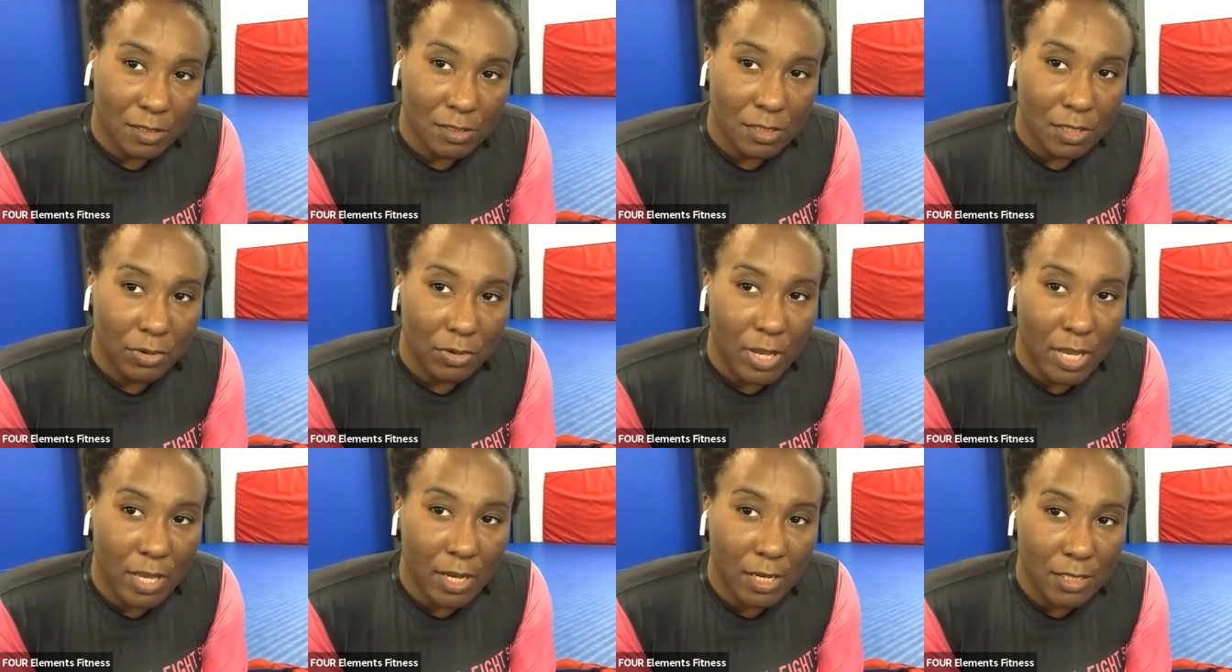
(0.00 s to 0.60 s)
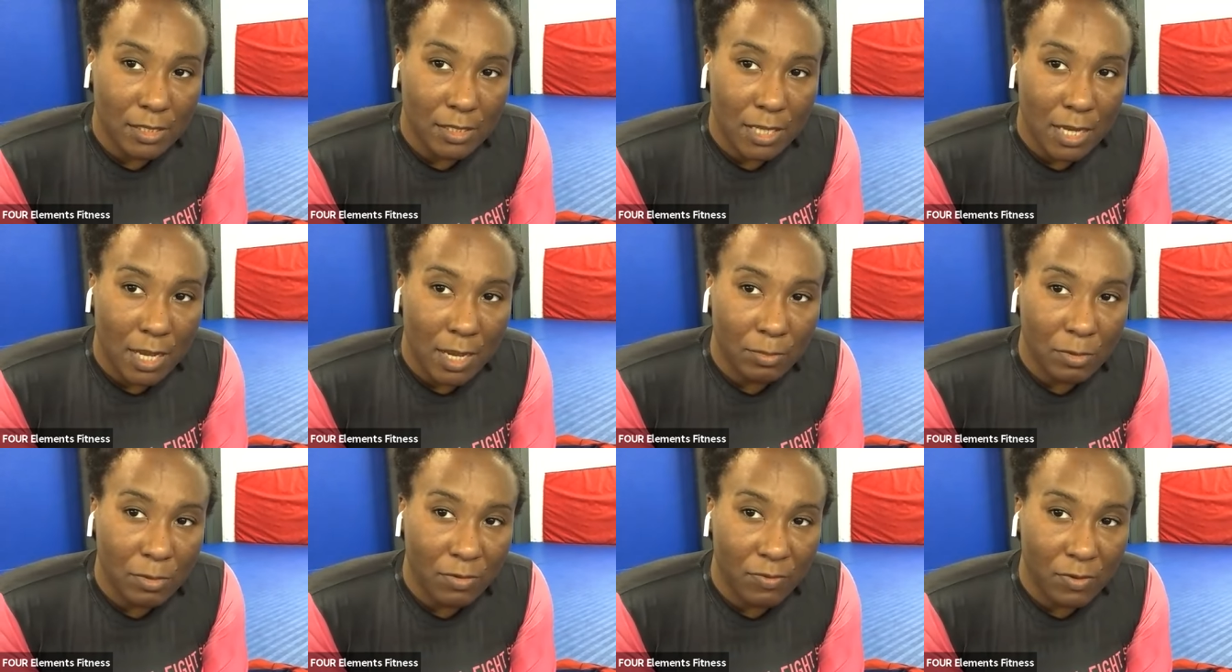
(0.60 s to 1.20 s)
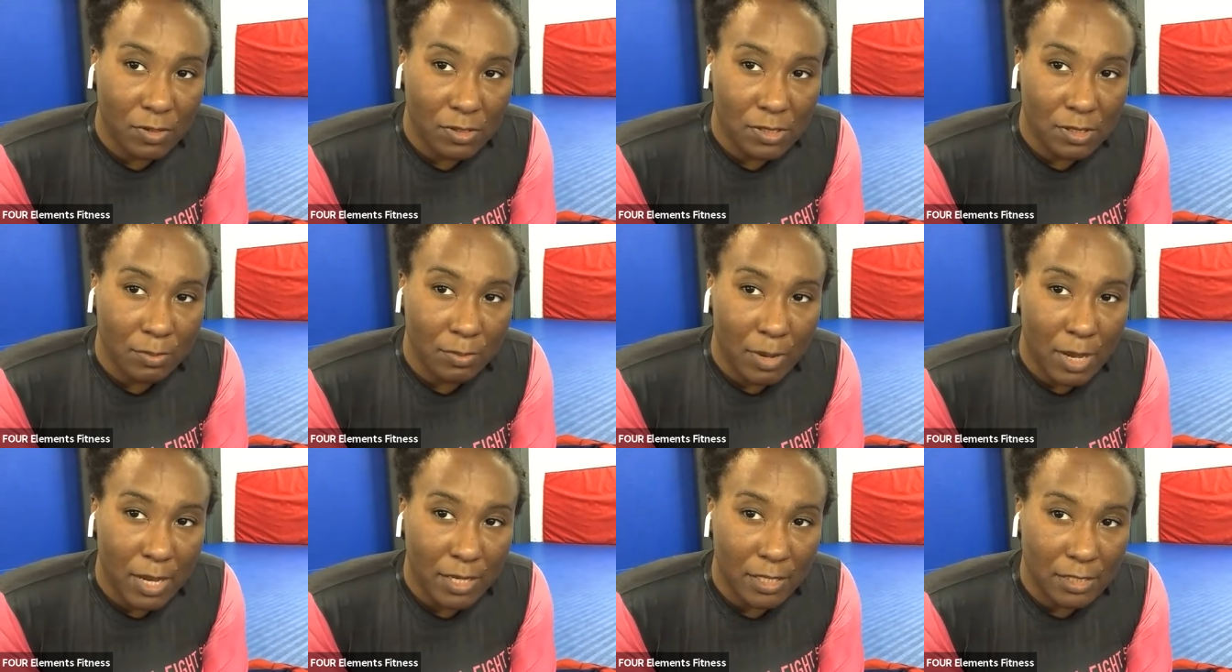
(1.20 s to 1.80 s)
So anytime you feel
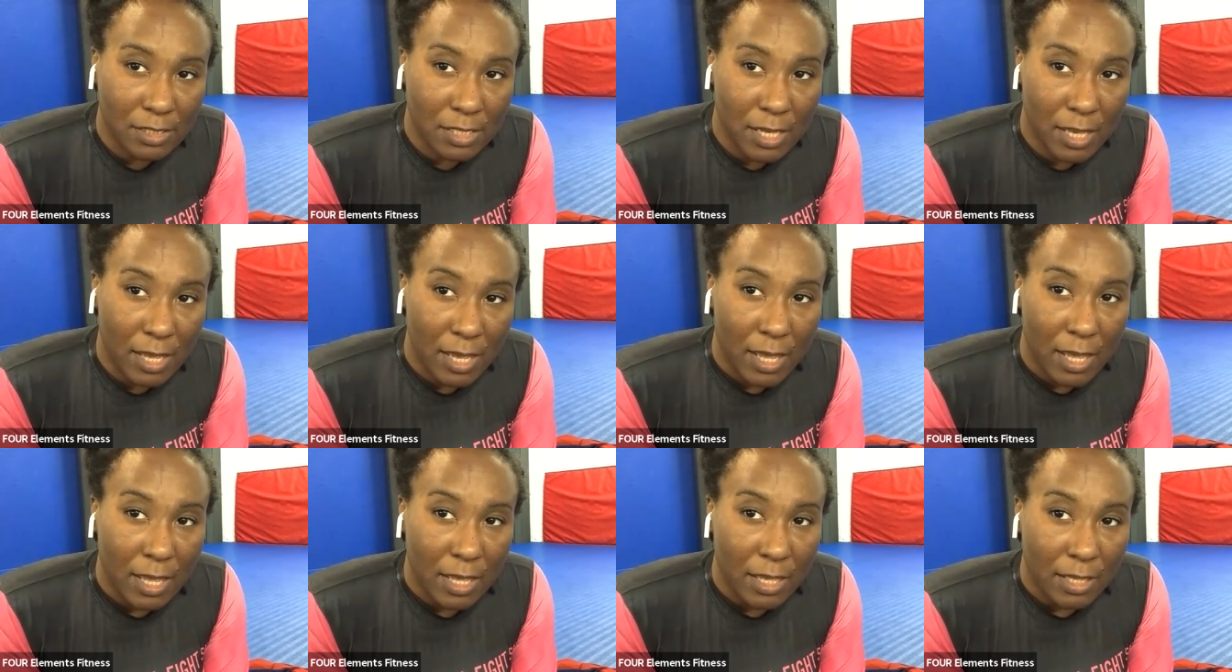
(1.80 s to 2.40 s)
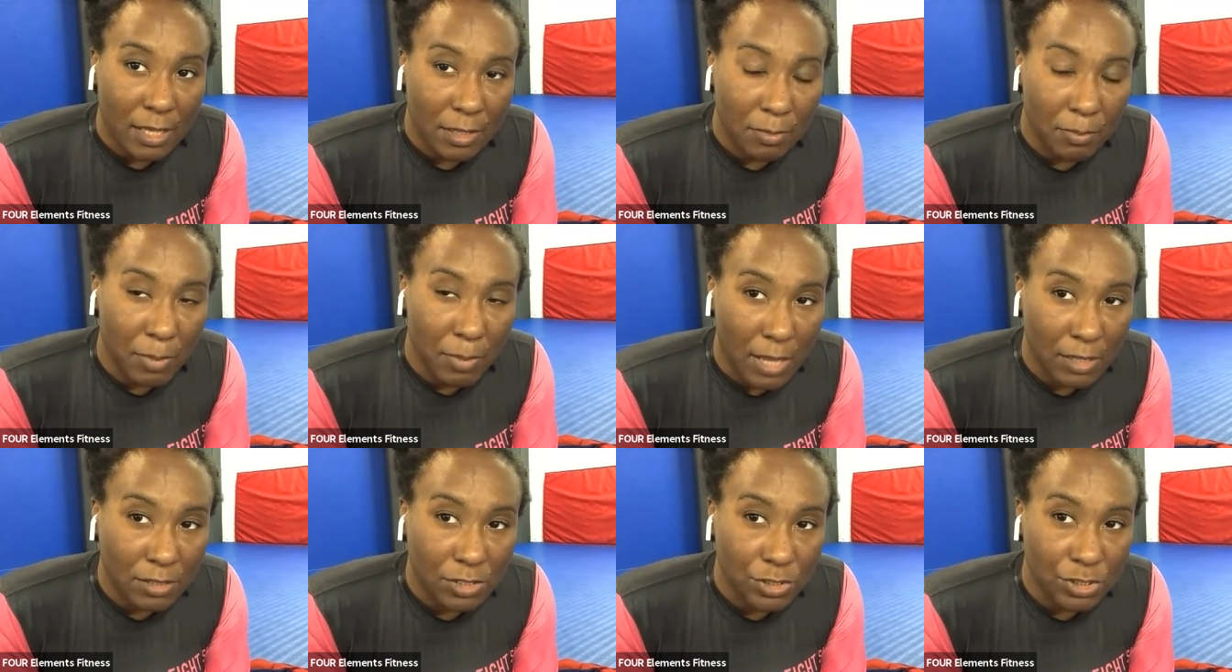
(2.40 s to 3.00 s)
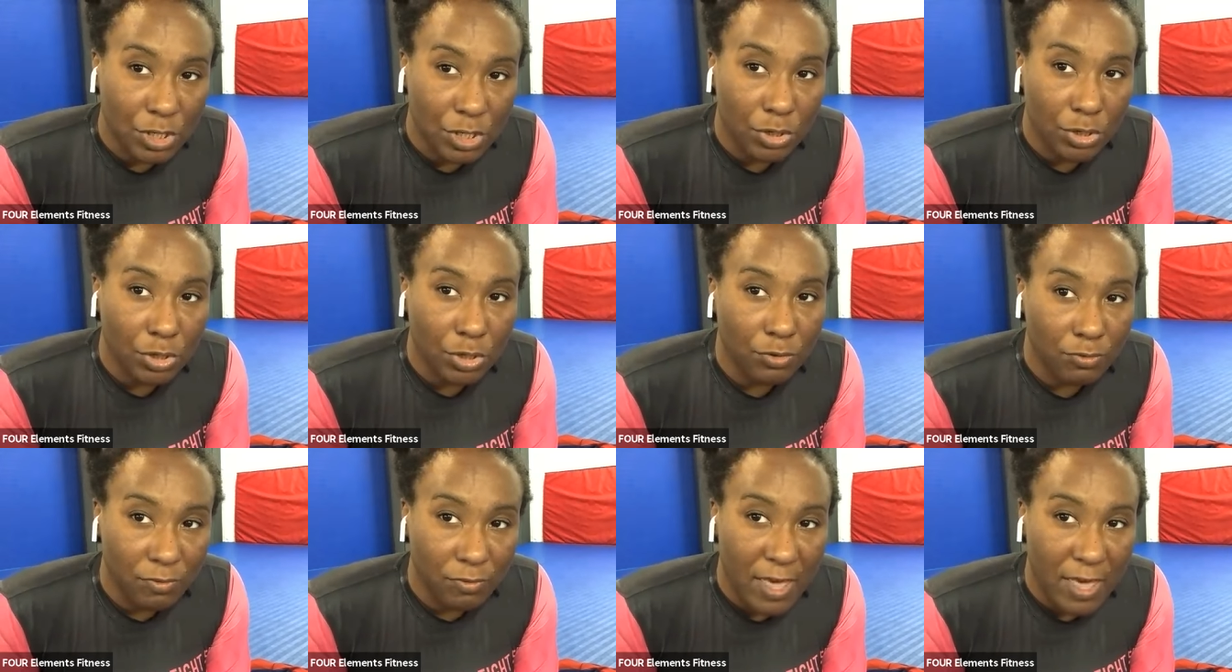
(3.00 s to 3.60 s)
somebody's about to choke
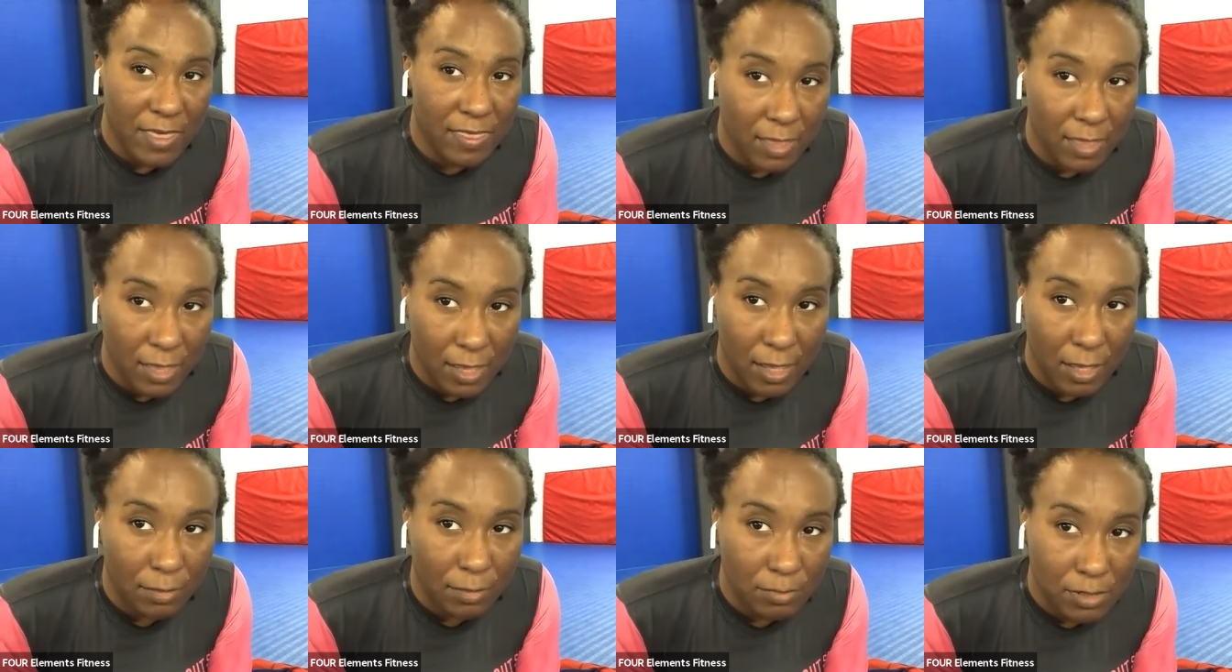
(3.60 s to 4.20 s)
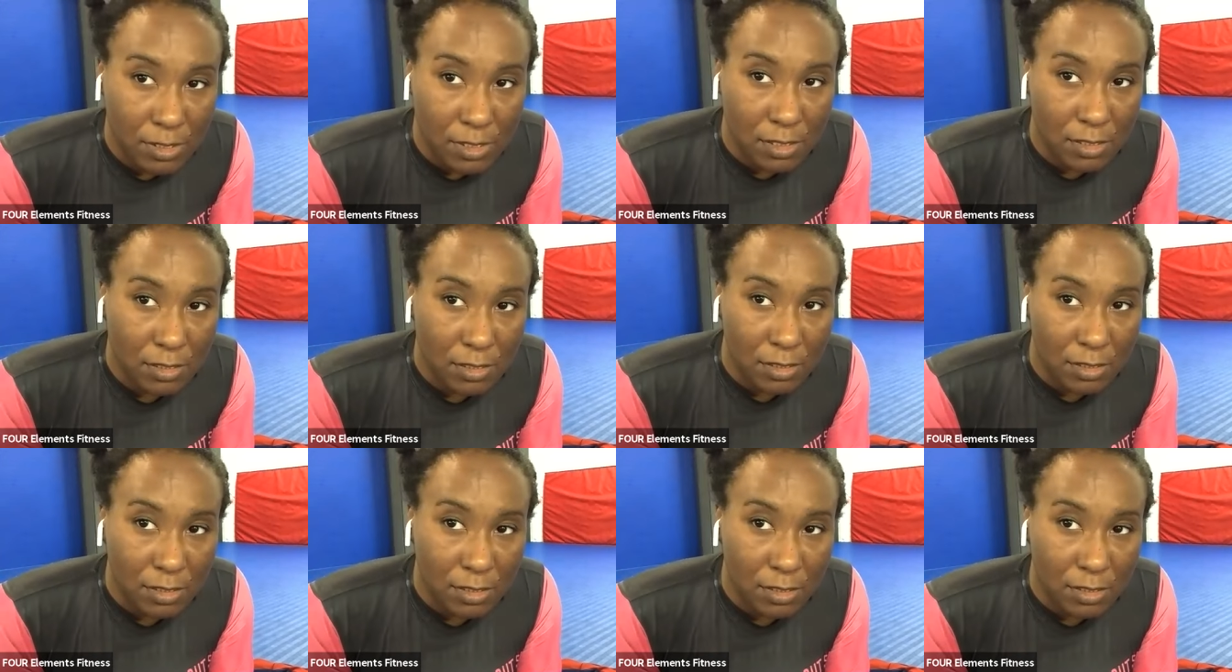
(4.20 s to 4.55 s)
you, fight the hips.